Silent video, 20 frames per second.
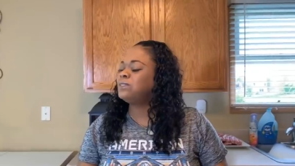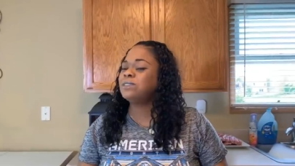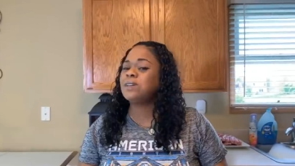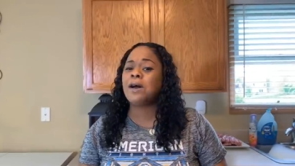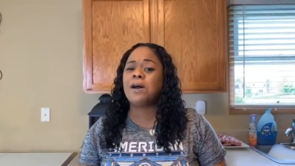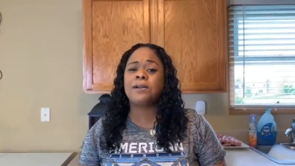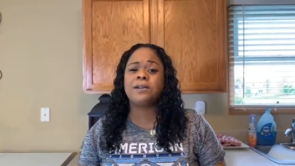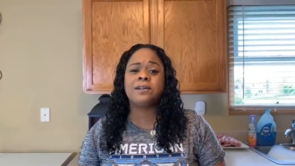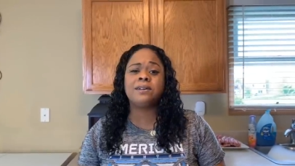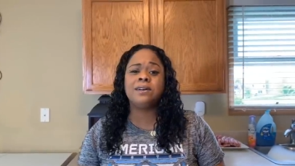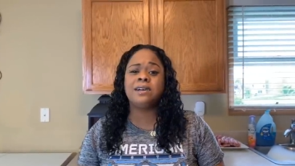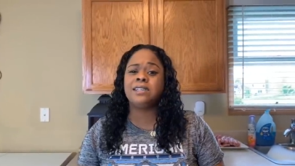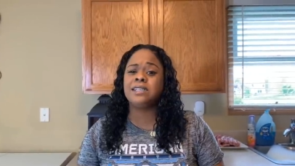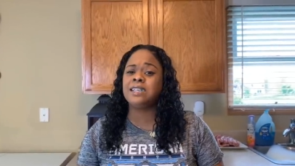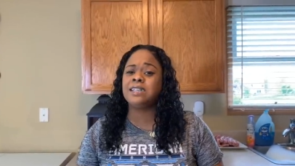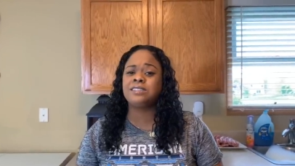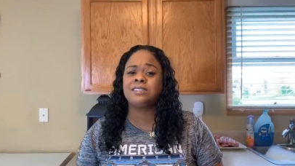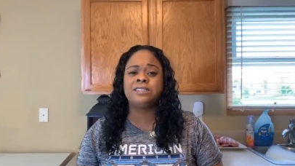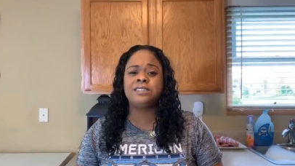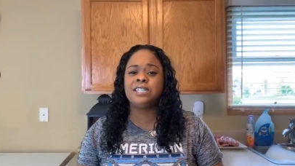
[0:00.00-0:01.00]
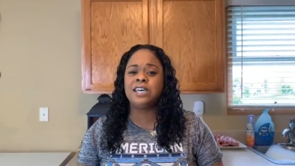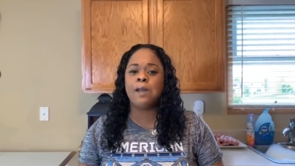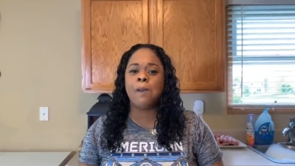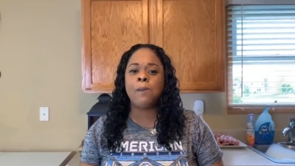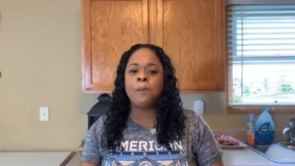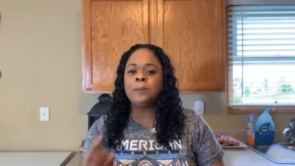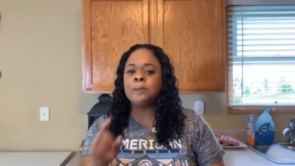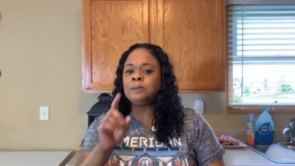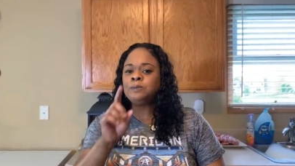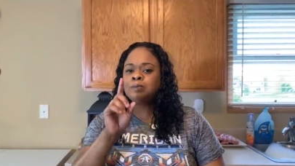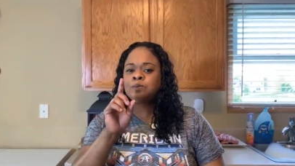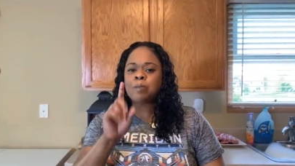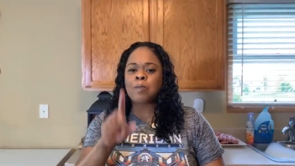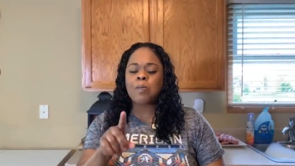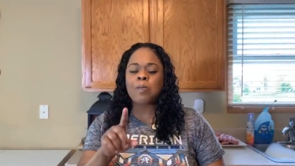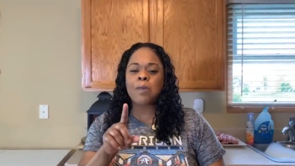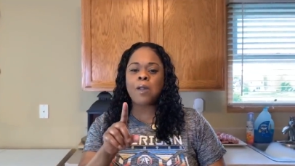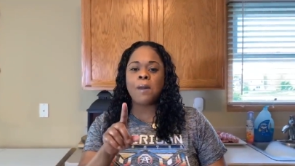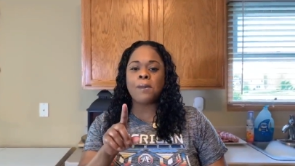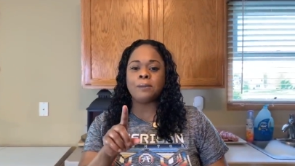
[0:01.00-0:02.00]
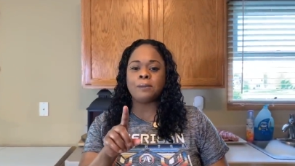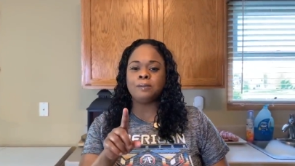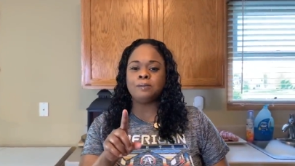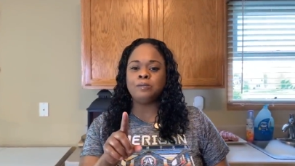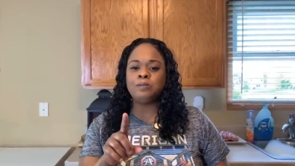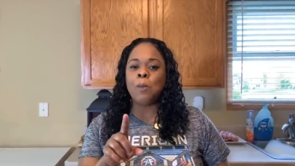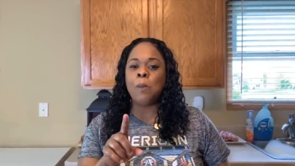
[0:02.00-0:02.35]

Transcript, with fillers: Doggone, that's good. Mm.